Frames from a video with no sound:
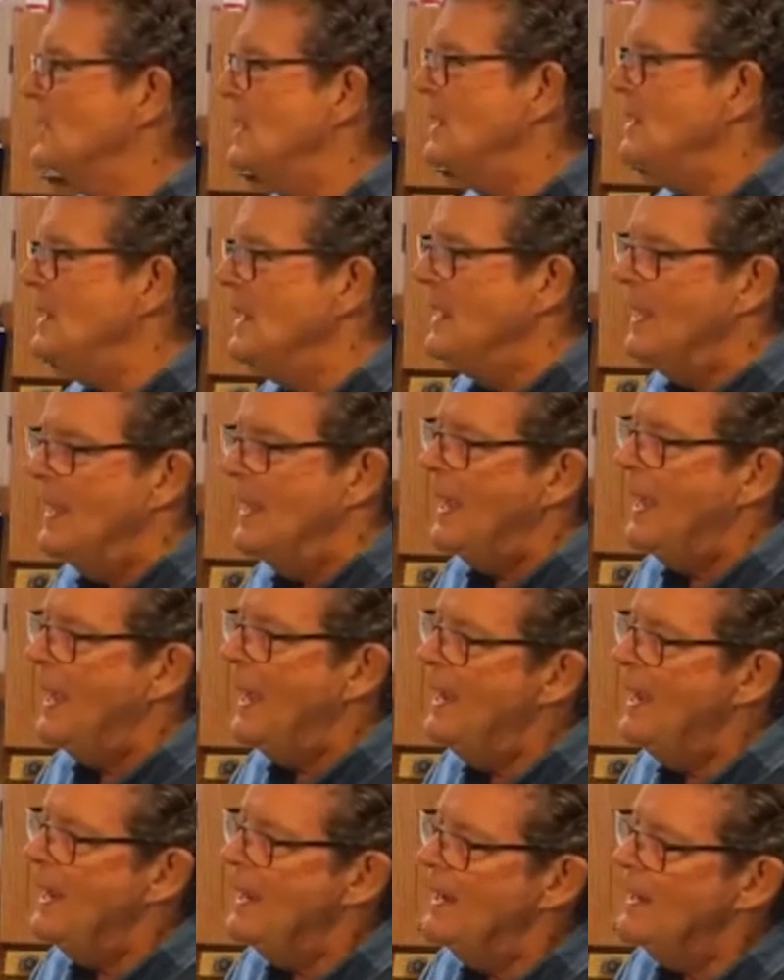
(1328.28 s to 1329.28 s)
nicely,
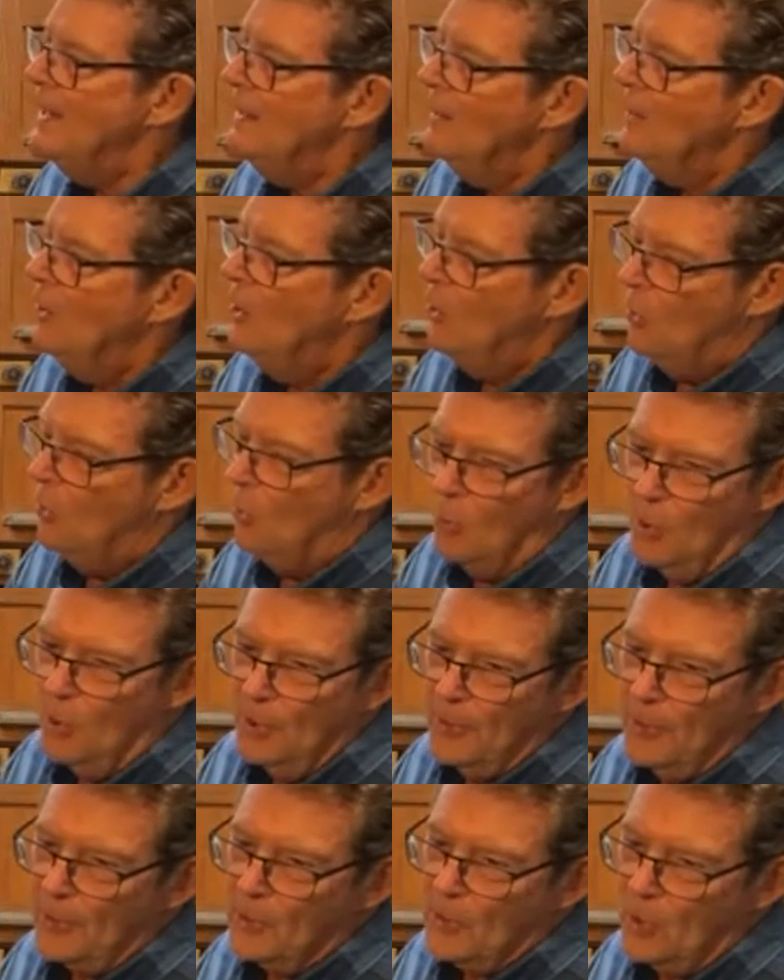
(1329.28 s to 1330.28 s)
and
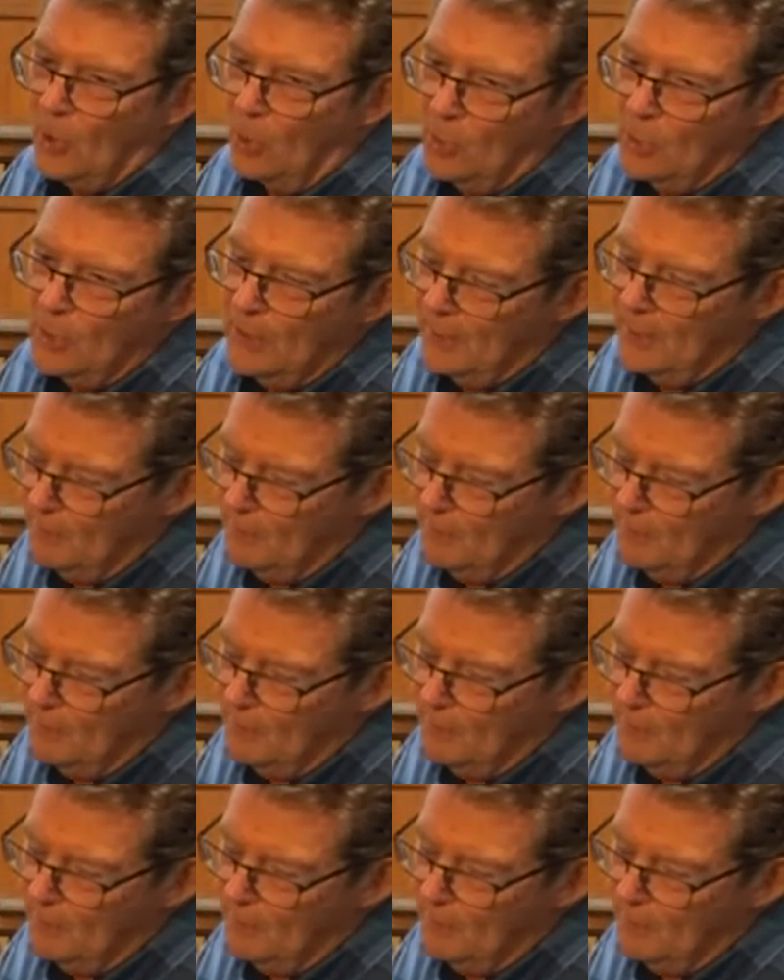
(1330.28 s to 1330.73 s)
all the